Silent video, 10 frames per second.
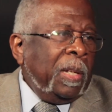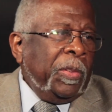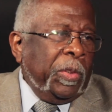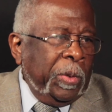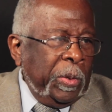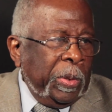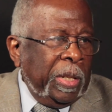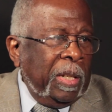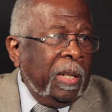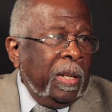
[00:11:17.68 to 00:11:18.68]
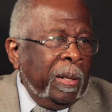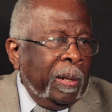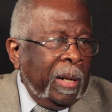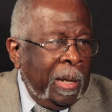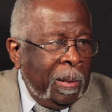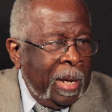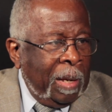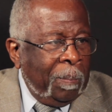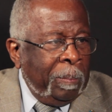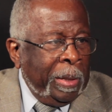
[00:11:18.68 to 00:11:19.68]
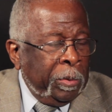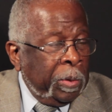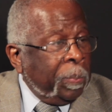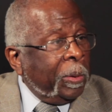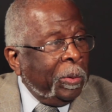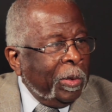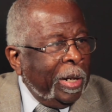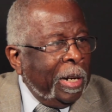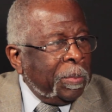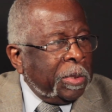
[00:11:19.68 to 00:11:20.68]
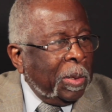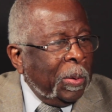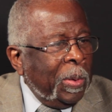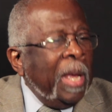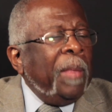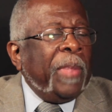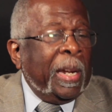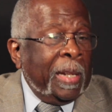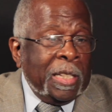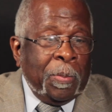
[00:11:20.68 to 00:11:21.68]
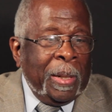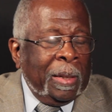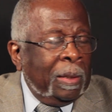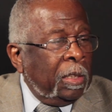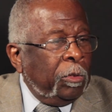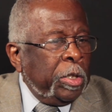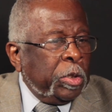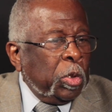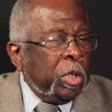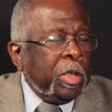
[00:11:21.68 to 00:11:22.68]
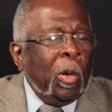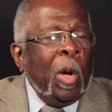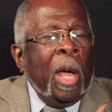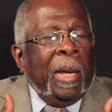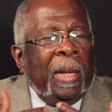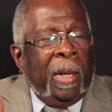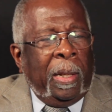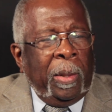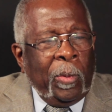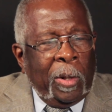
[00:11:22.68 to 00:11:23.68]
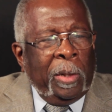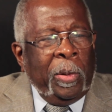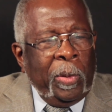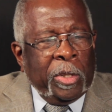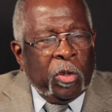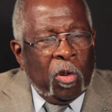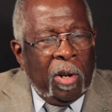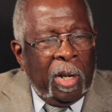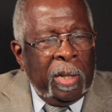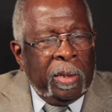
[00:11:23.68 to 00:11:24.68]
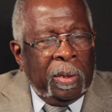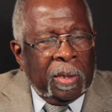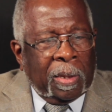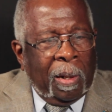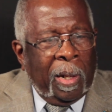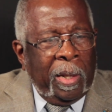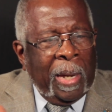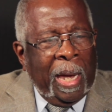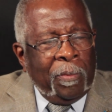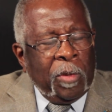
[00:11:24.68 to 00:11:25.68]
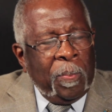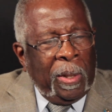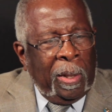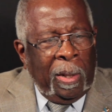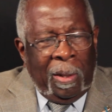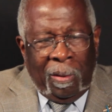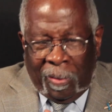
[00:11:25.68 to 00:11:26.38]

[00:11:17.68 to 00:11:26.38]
through the year and help build the program. So that has been a good resource. So anyone who is trying to start, you have to be